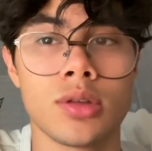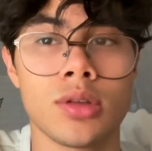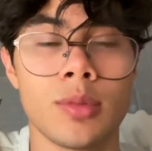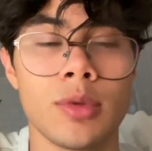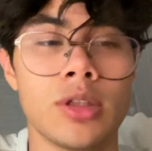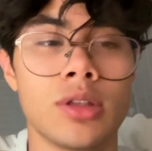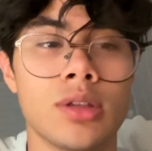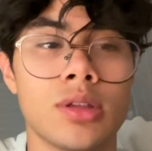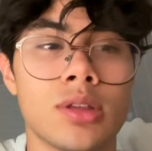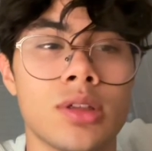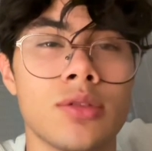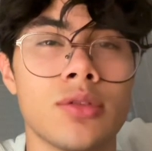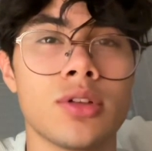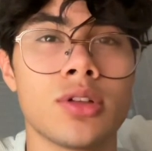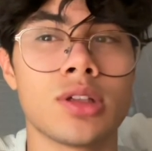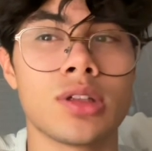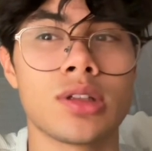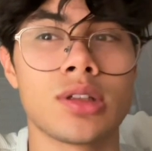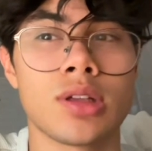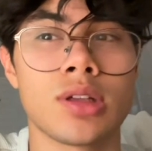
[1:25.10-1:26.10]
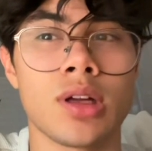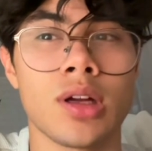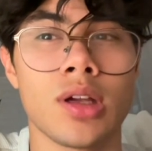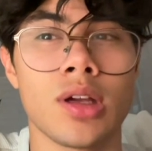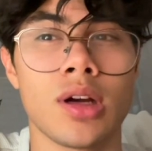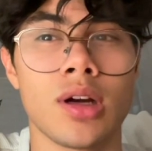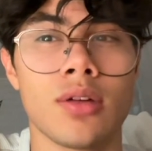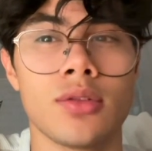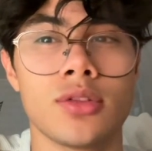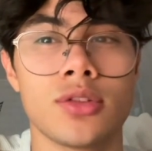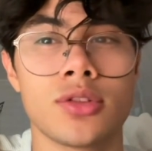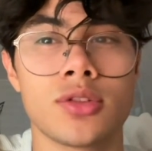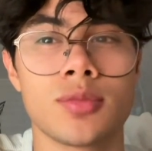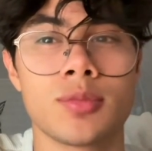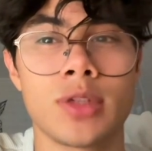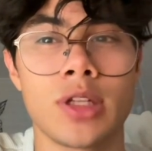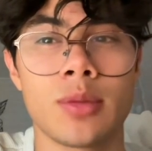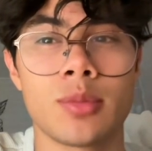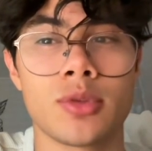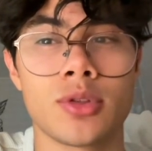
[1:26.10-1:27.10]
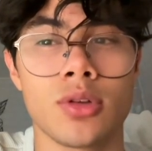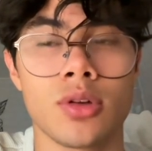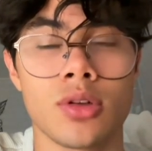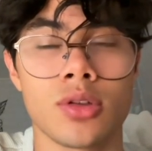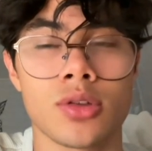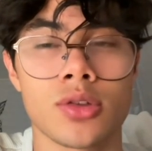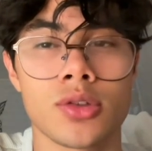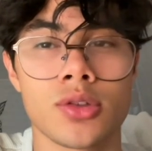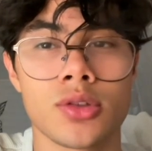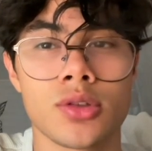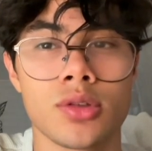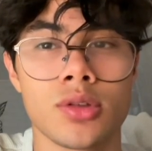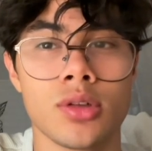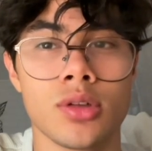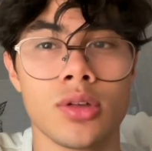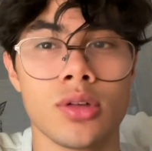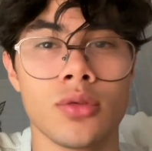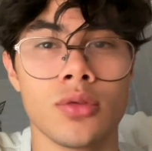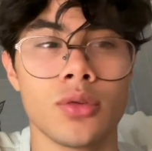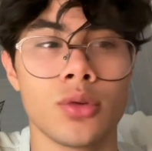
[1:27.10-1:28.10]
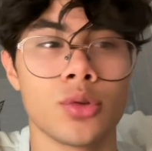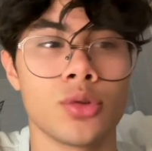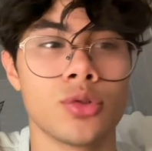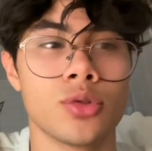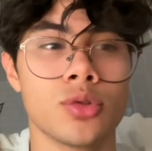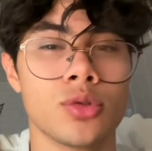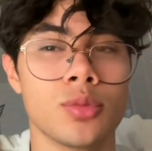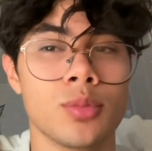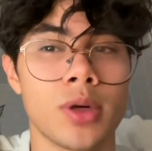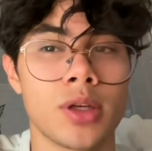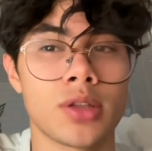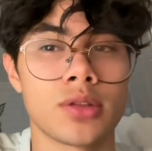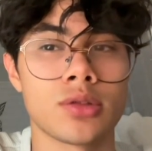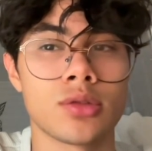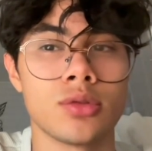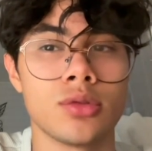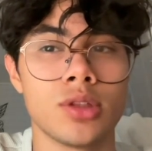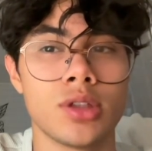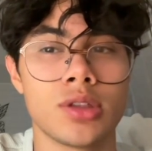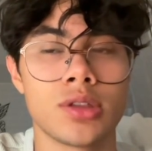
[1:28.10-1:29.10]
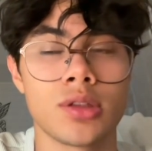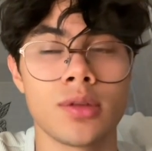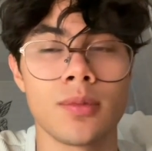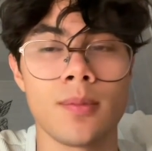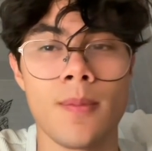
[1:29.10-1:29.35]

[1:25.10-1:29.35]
I mean, given that I haven't slept a lot over the, the past two days,